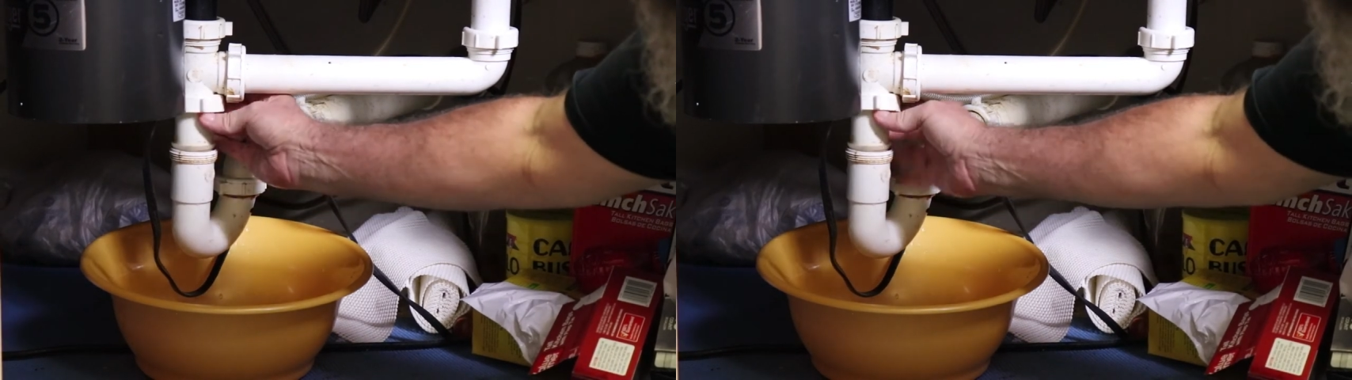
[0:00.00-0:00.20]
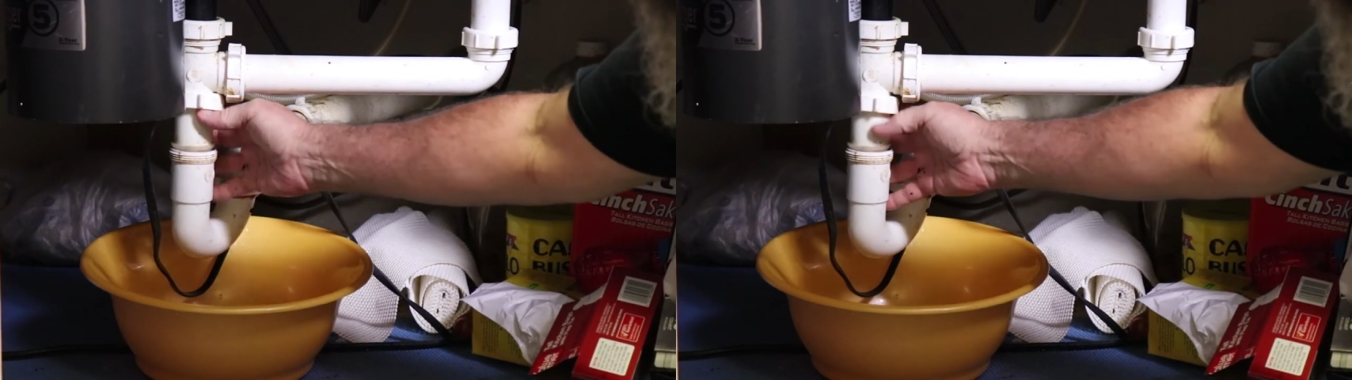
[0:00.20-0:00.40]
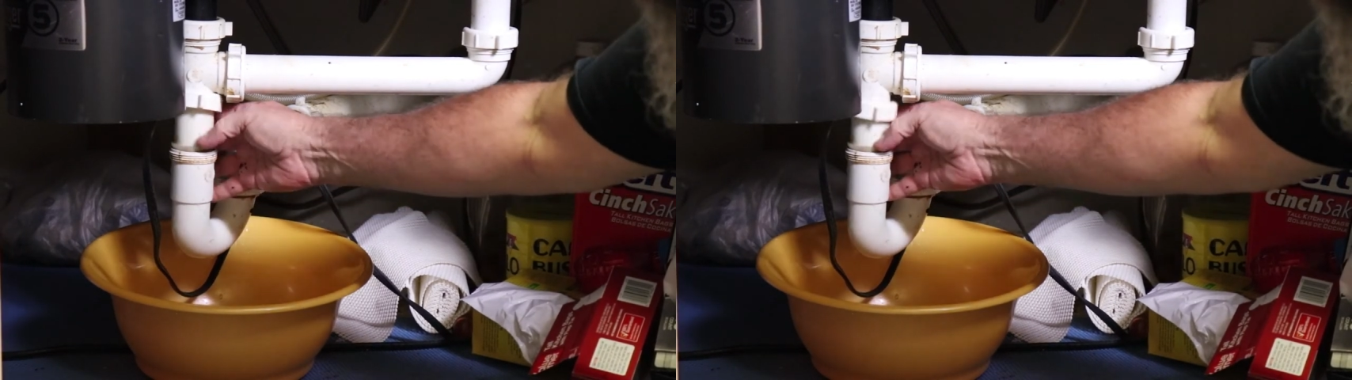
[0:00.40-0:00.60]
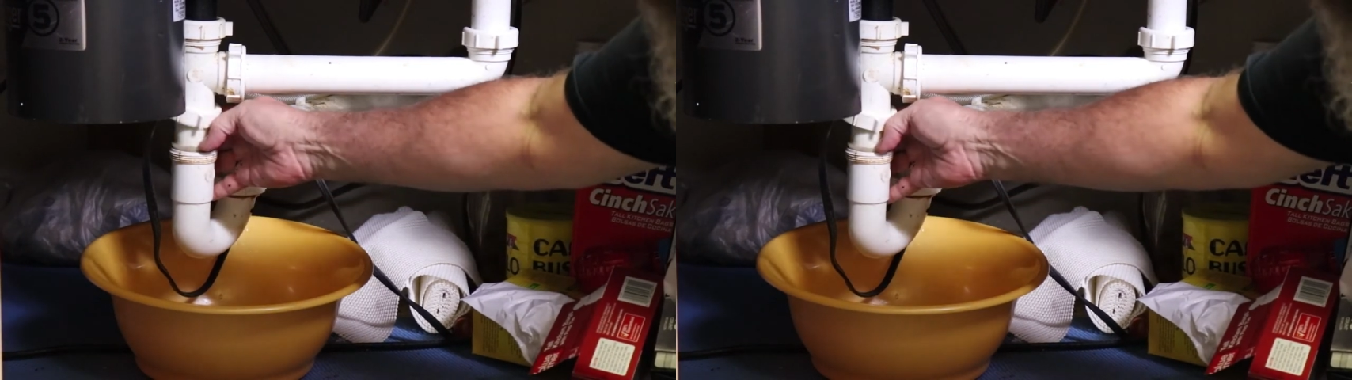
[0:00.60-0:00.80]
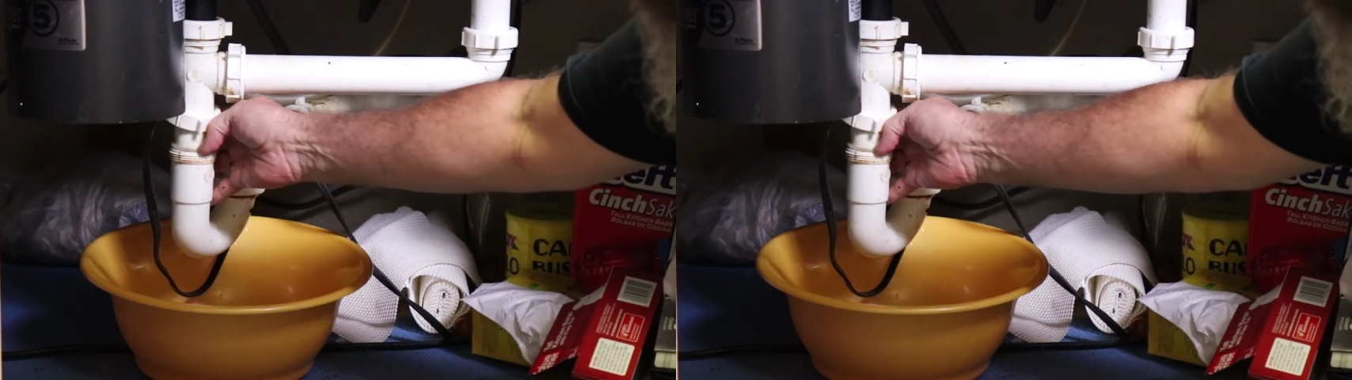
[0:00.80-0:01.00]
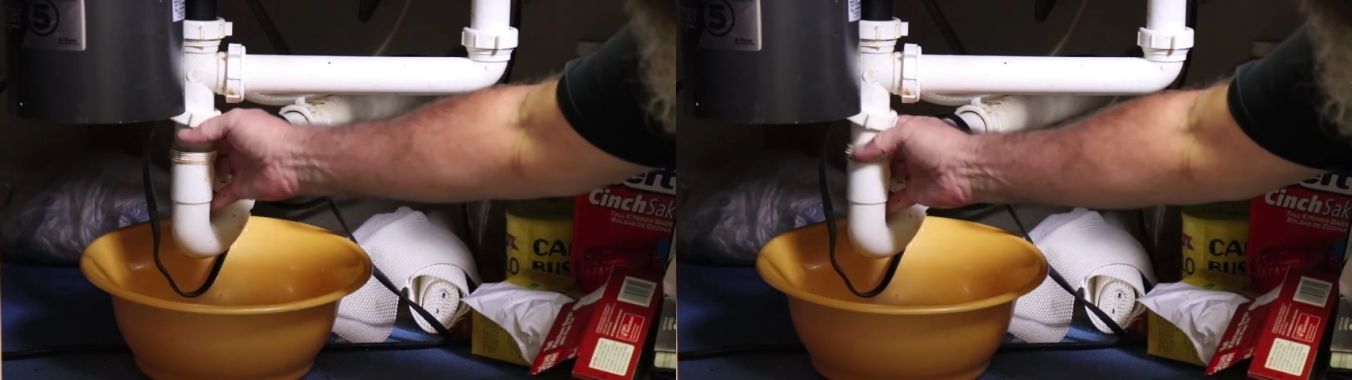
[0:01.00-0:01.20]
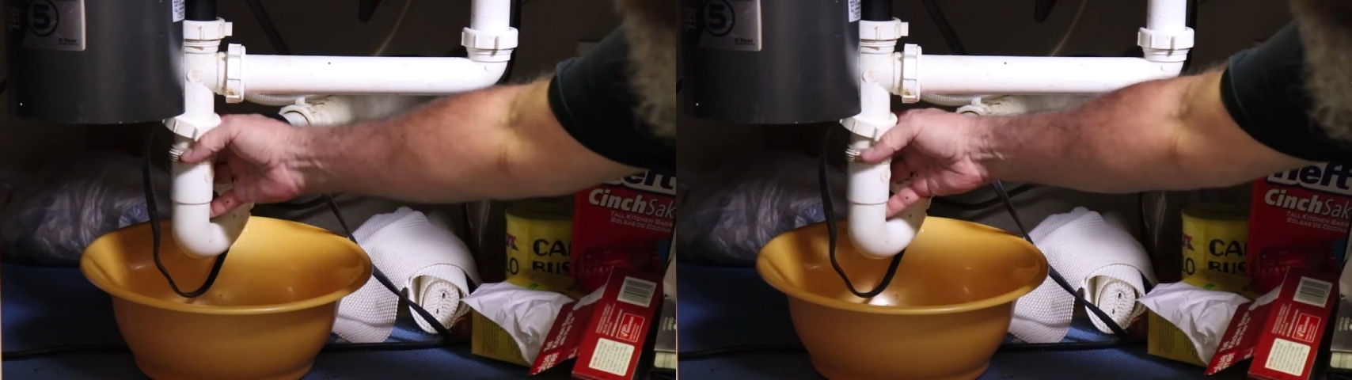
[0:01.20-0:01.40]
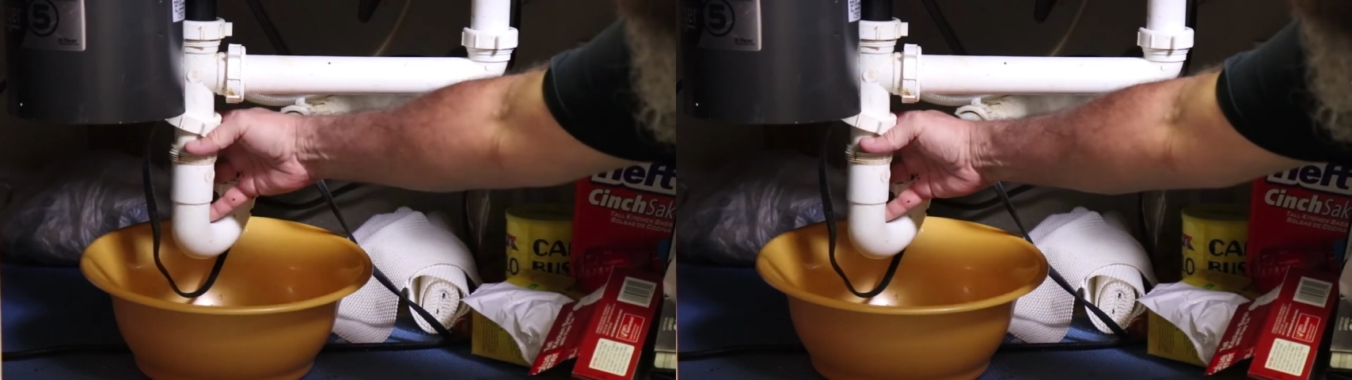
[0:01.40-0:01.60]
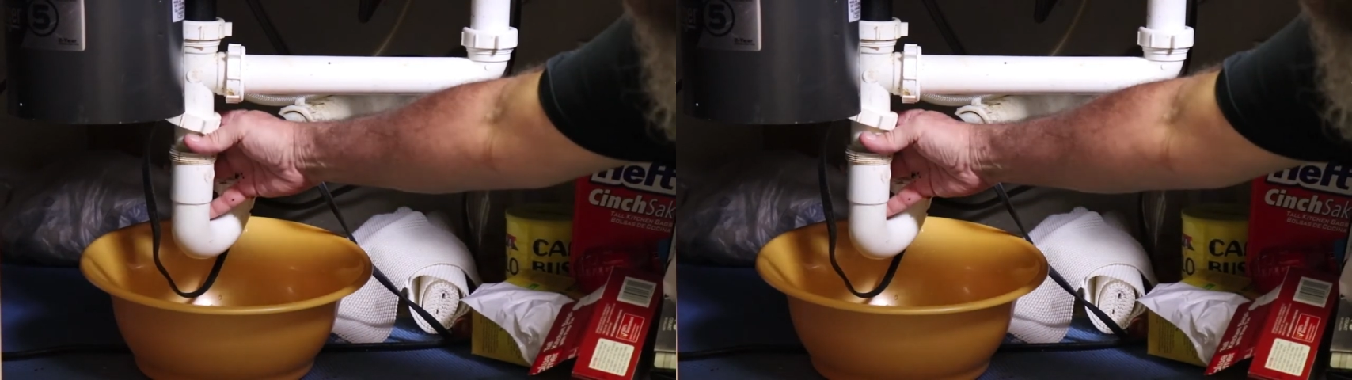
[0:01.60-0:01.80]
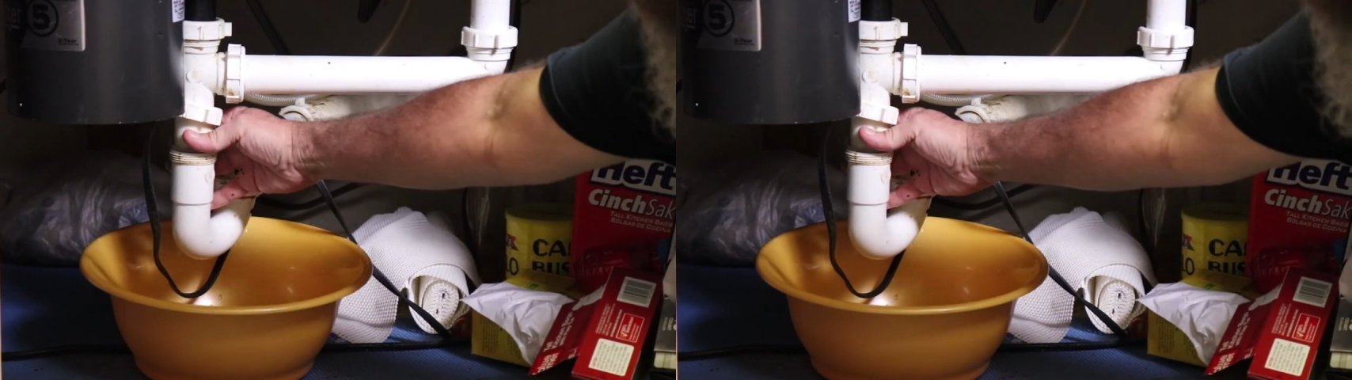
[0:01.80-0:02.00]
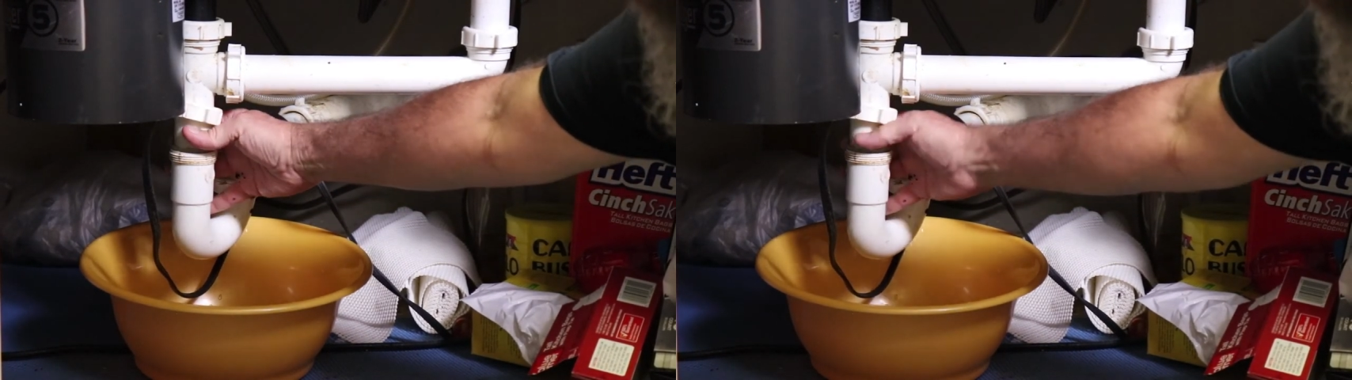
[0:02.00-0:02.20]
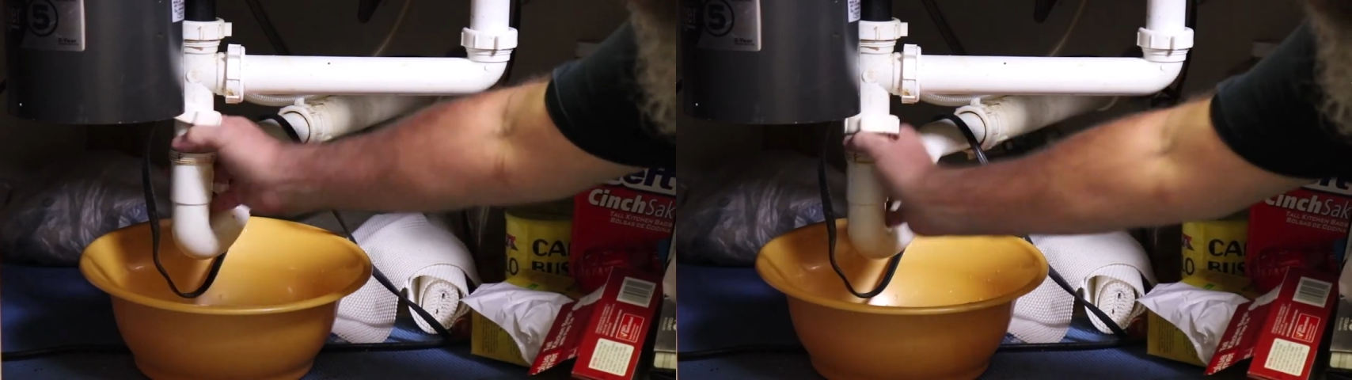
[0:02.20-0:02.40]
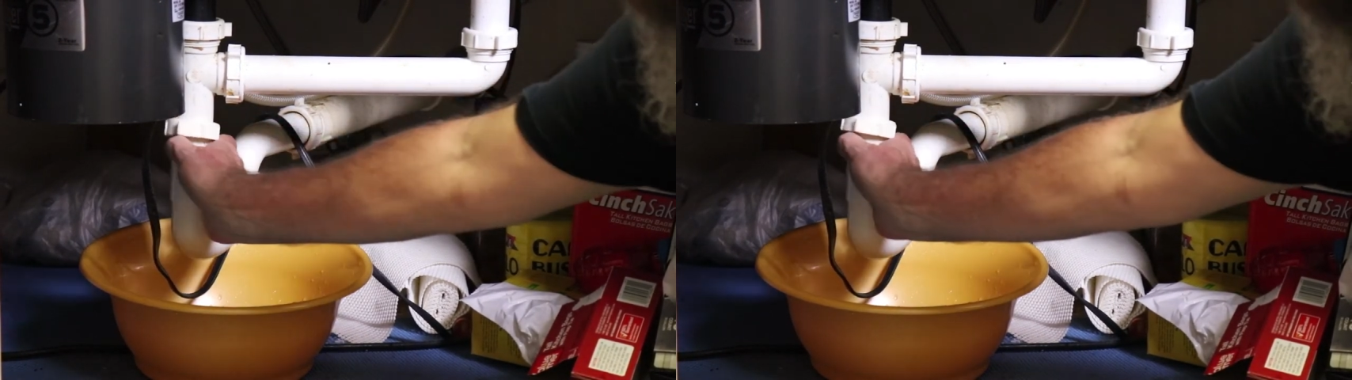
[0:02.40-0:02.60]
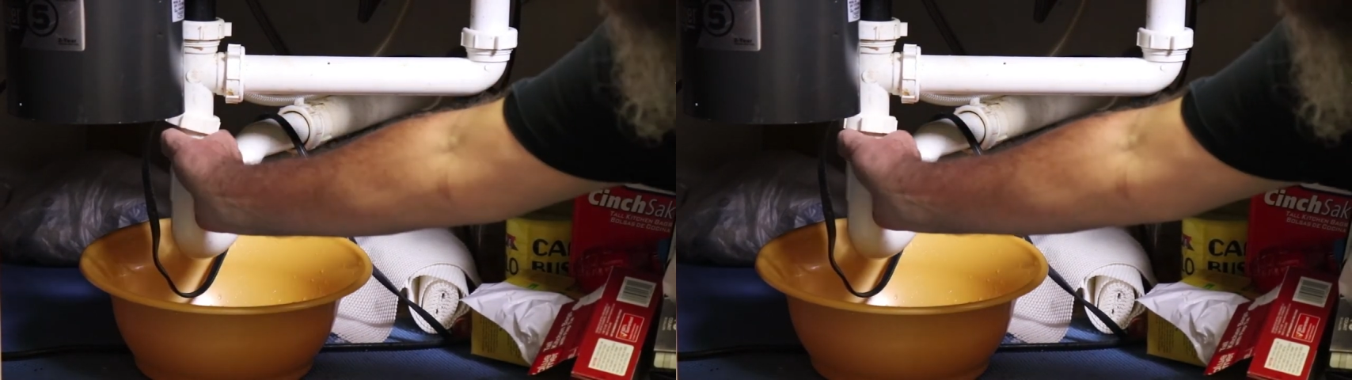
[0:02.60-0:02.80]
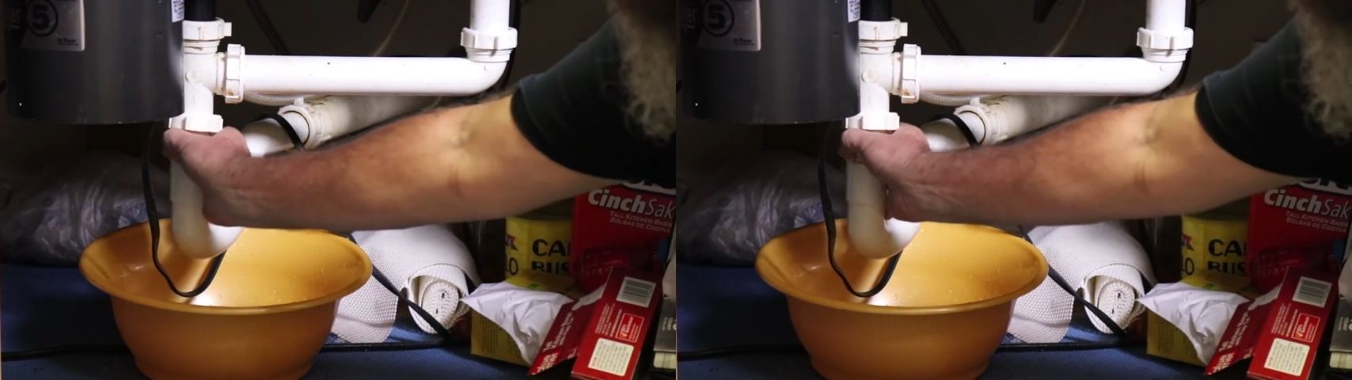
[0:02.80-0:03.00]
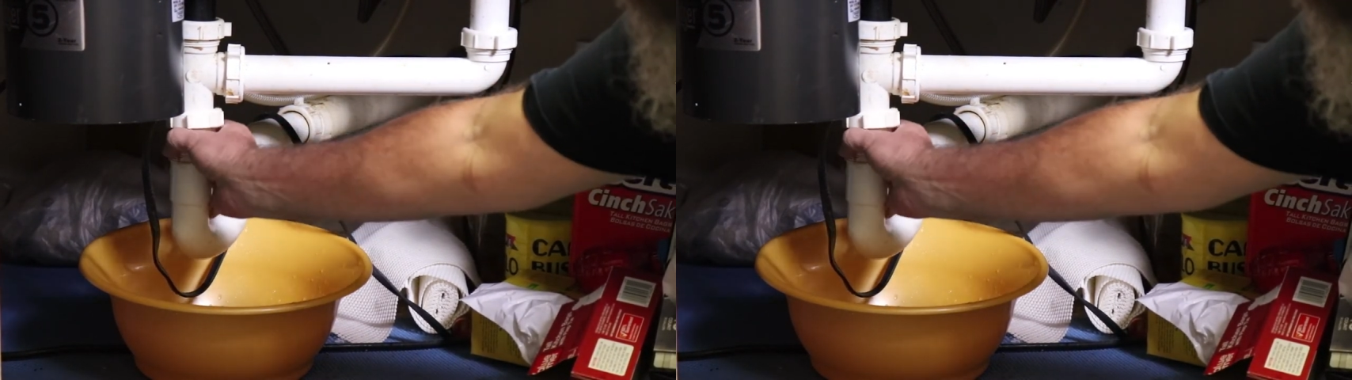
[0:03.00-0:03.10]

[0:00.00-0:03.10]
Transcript: (no speaker visible)